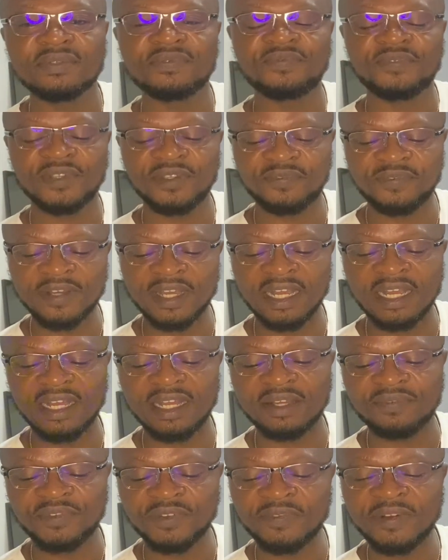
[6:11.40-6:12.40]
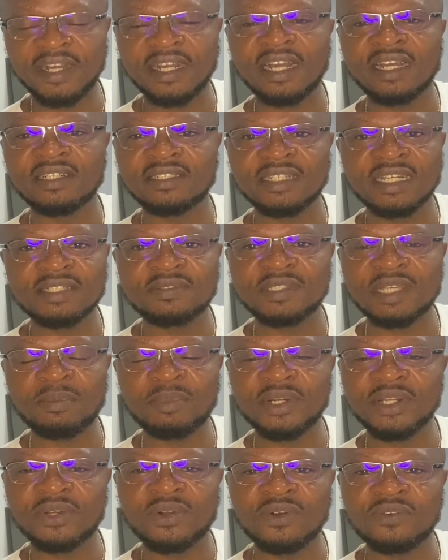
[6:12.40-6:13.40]
FIFA can get
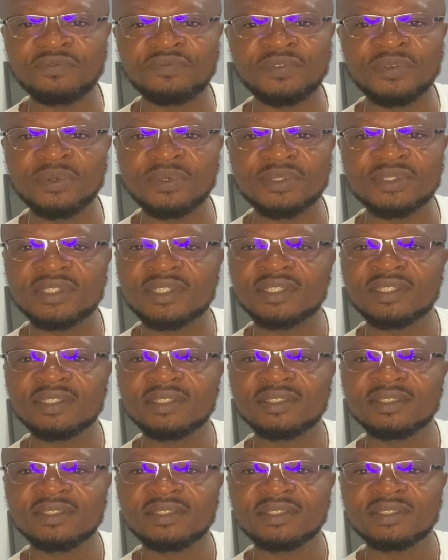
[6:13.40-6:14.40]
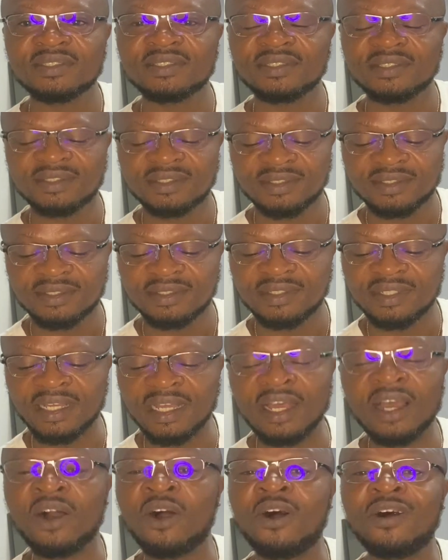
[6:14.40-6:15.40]
somebody confused.
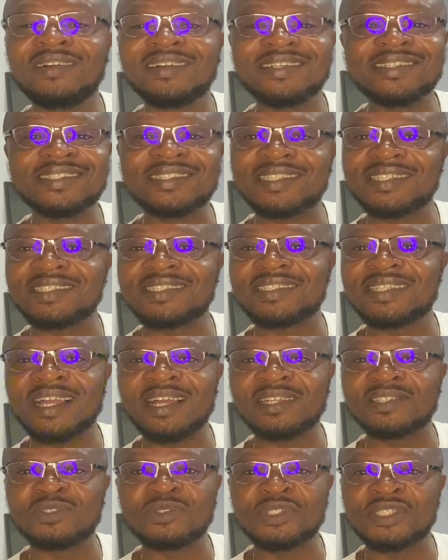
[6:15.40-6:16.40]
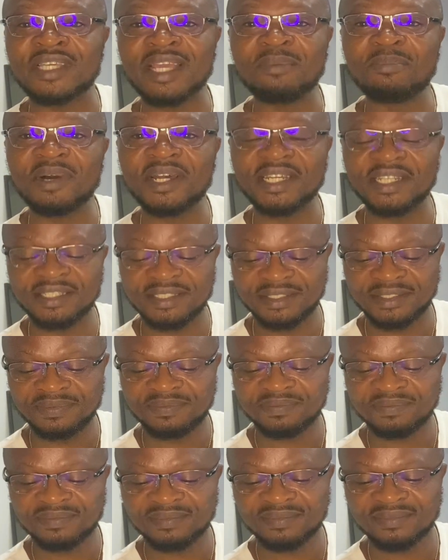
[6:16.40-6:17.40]
And all these things now to share money.
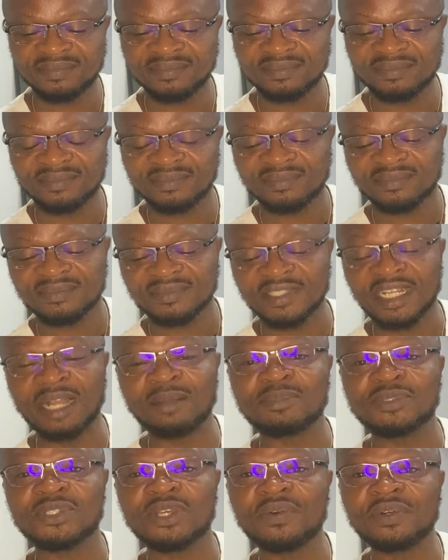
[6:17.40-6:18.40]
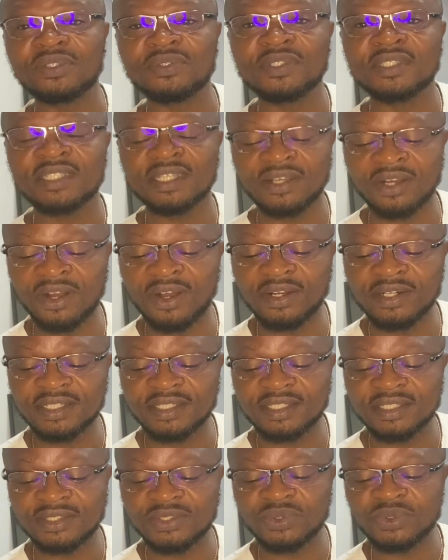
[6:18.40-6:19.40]
I'm sorry to say, all
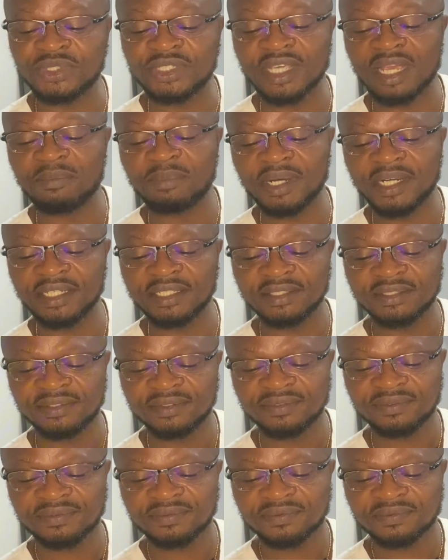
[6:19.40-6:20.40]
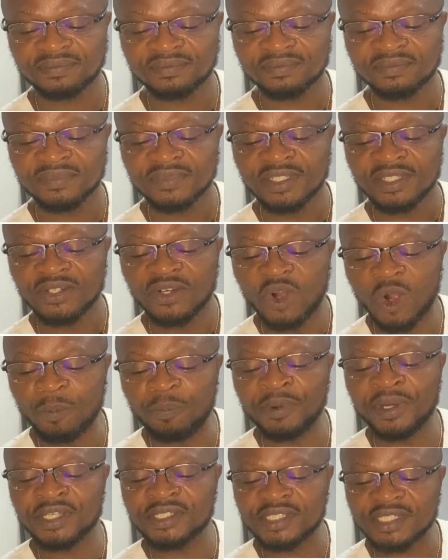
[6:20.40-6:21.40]
this is to share money.
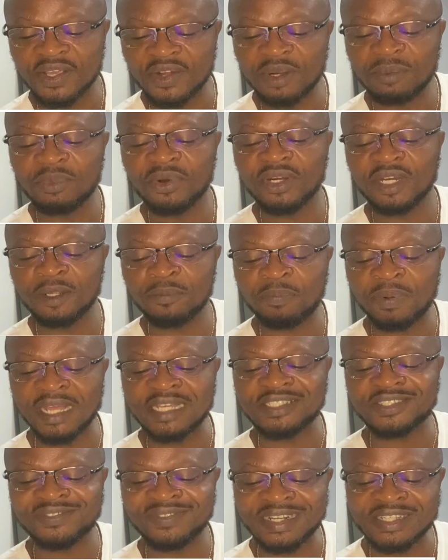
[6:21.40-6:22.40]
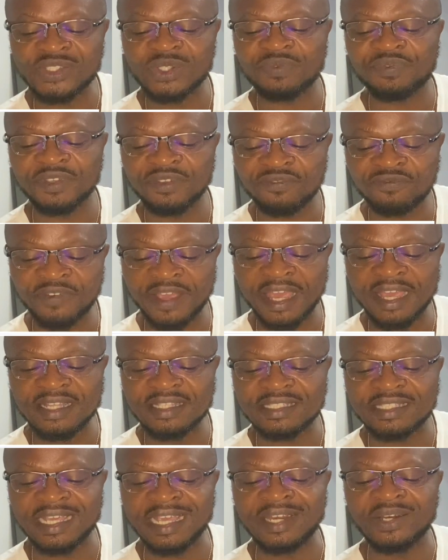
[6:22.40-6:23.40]
Opening ceremony plus rest of
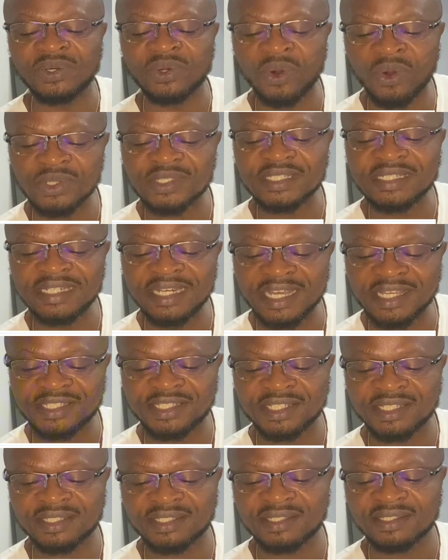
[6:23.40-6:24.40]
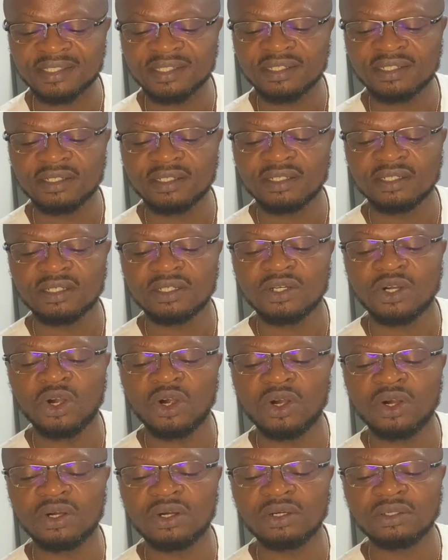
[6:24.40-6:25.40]
events in host nations.
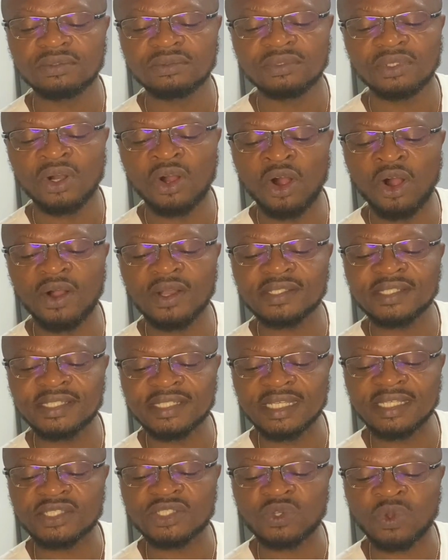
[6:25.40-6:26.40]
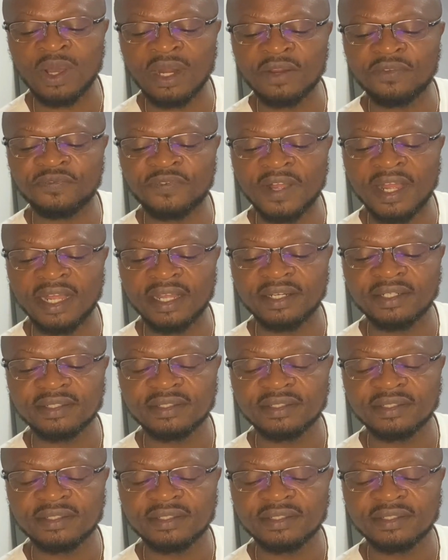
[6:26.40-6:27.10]
All 6 qualified.